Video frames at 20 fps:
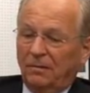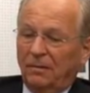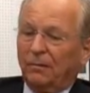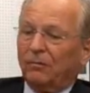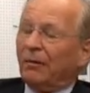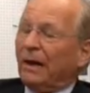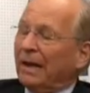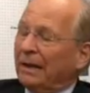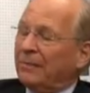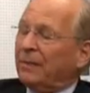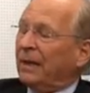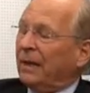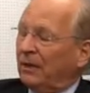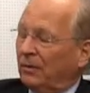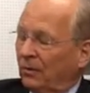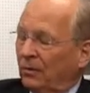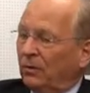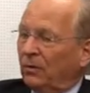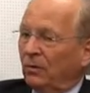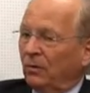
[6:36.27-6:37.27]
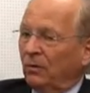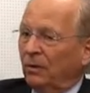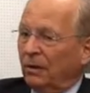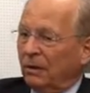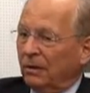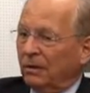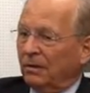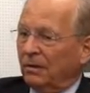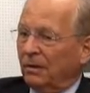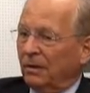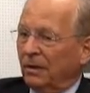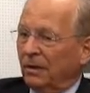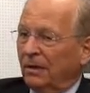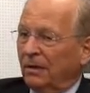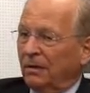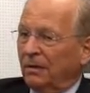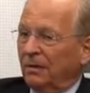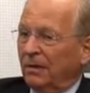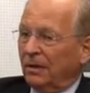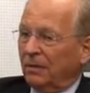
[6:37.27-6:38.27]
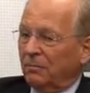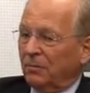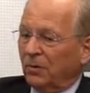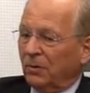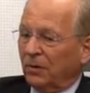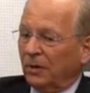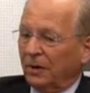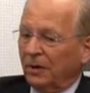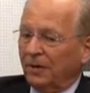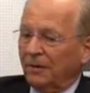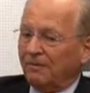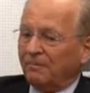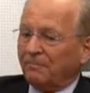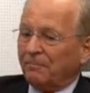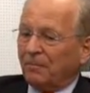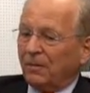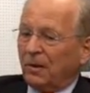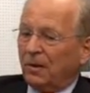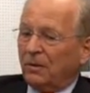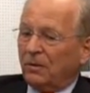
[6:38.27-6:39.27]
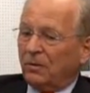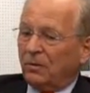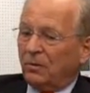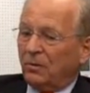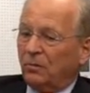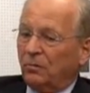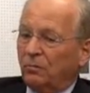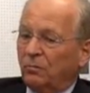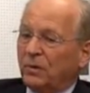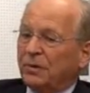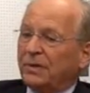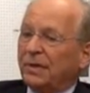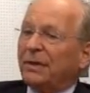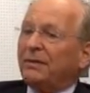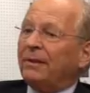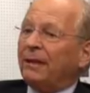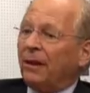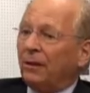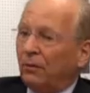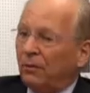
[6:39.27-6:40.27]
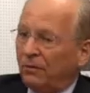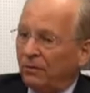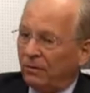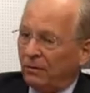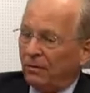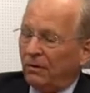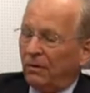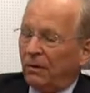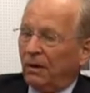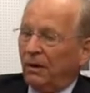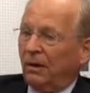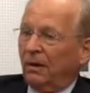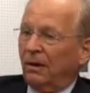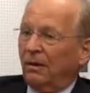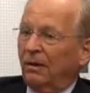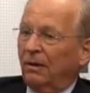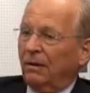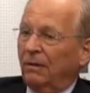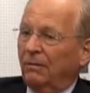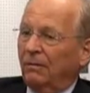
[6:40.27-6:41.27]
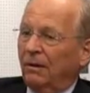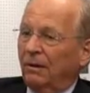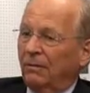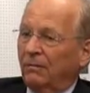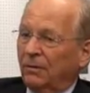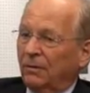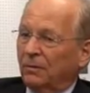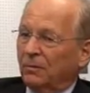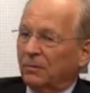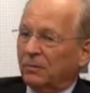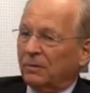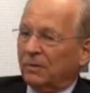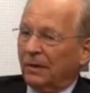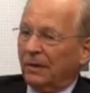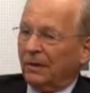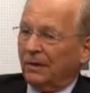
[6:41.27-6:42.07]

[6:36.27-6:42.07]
the right thing to do in Munich to present their own views.